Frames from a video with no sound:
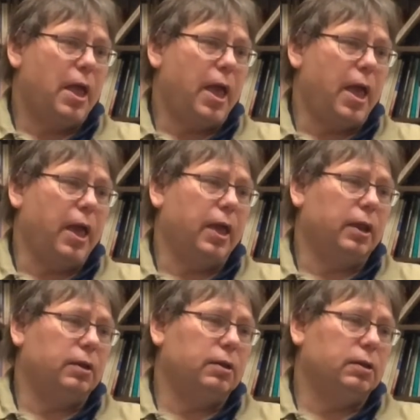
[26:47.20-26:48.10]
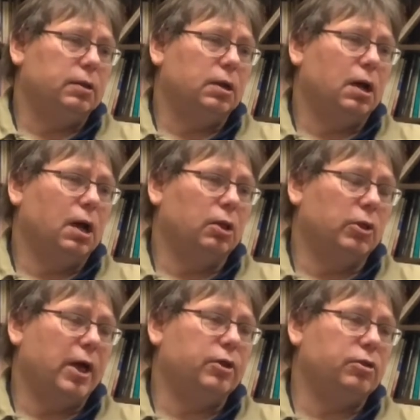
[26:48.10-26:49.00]
And a
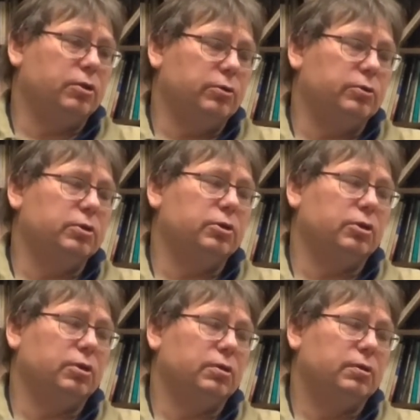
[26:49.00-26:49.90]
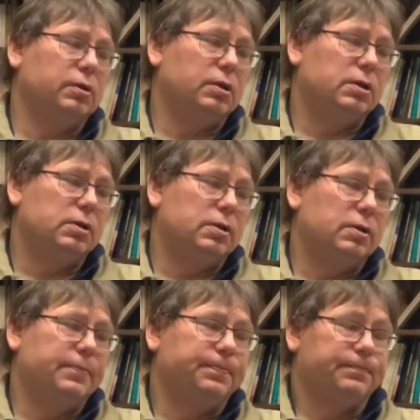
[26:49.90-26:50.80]
lot of students
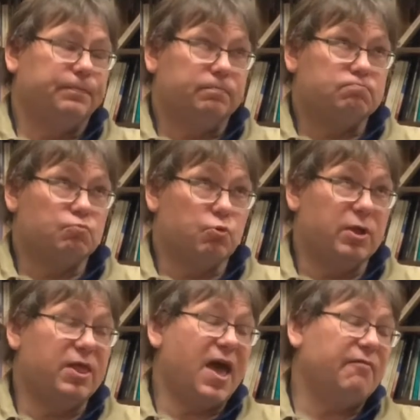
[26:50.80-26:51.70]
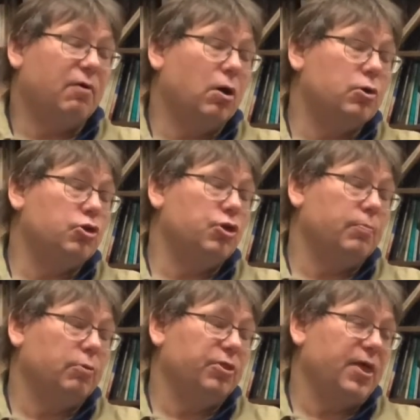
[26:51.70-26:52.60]
really have a
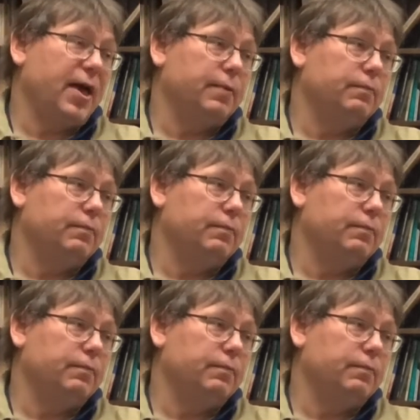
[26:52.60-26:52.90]
hardship with that.